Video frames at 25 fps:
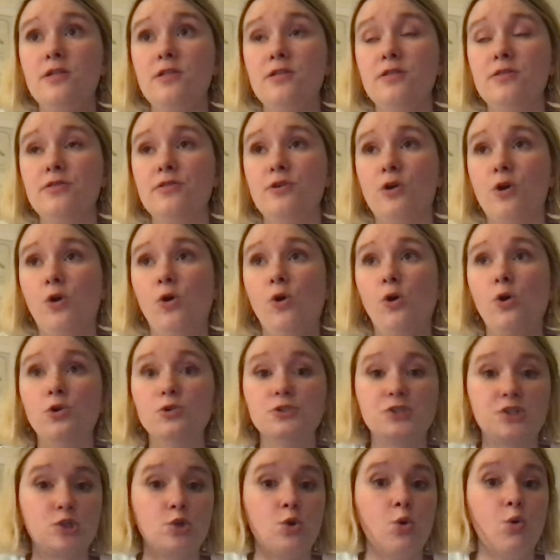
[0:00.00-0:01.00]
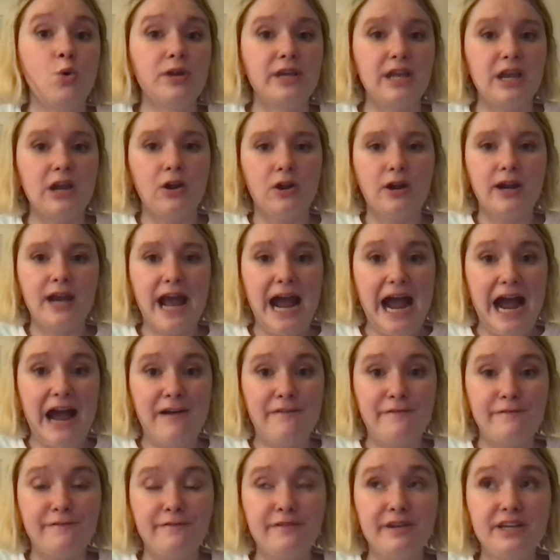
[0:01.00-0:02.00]
the whole school year in
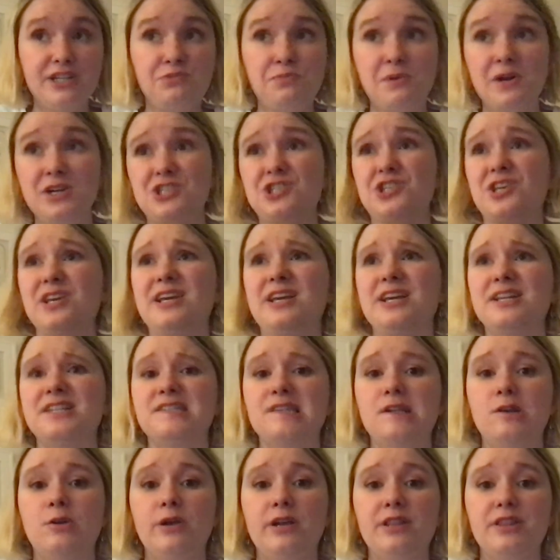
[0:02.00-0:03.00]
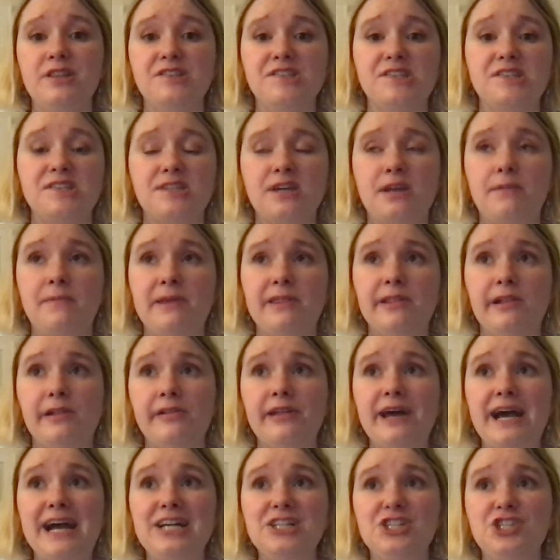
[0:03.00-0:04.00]
half. Especially considering this is gonna be the
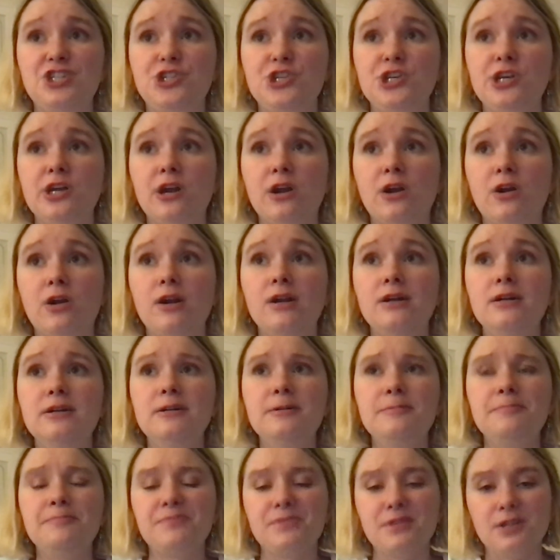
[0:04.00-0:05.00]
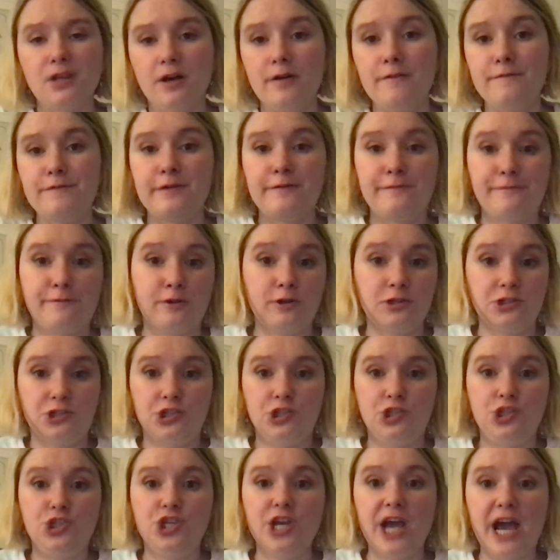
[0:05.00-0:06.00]
last year of the
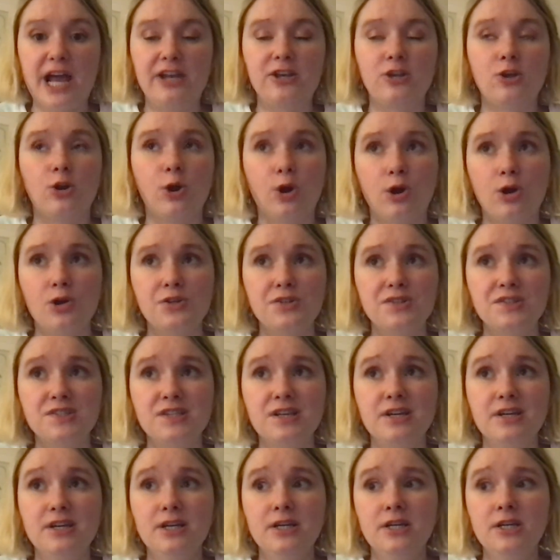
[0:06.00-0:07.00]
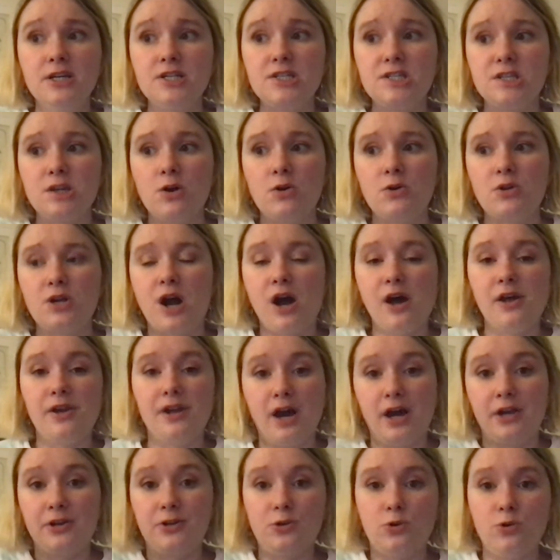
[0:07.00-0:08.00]
first gen girls. So
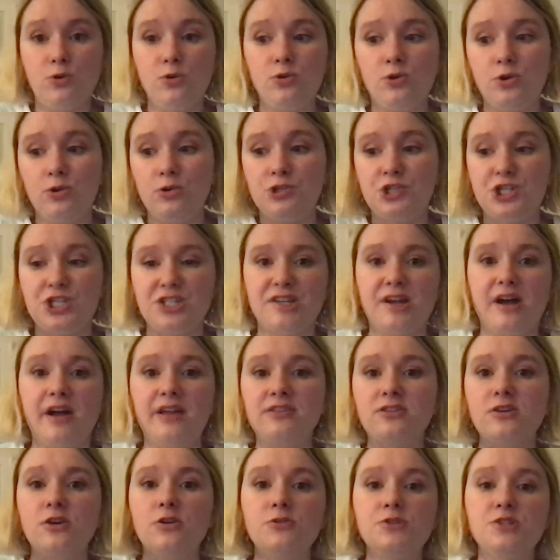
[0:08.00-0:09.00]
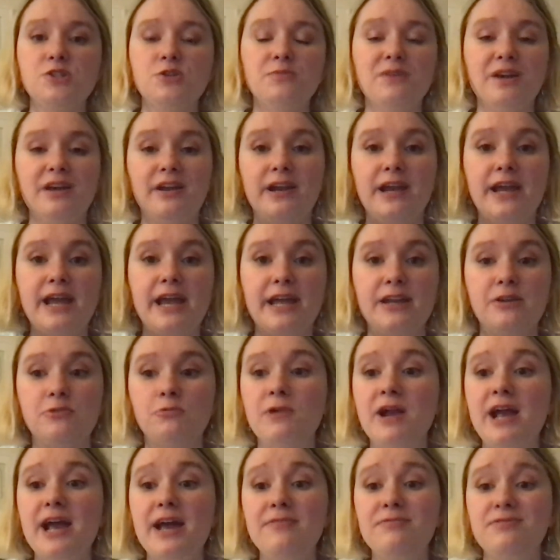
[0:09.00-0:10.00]
Kanon, Kuu Kuu, Chisato, Sumire, and
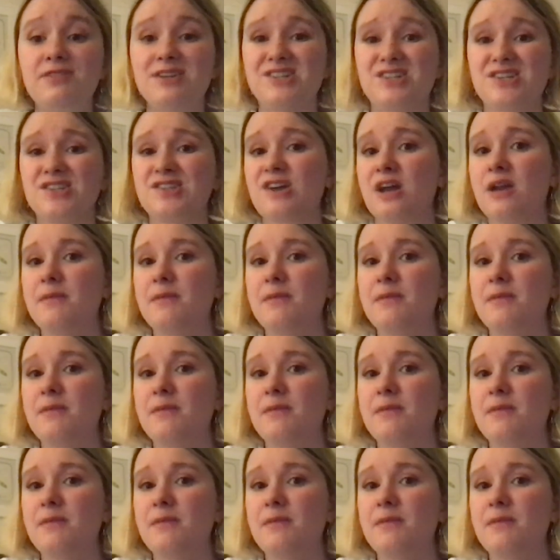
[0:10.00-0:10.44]
Ren, this is going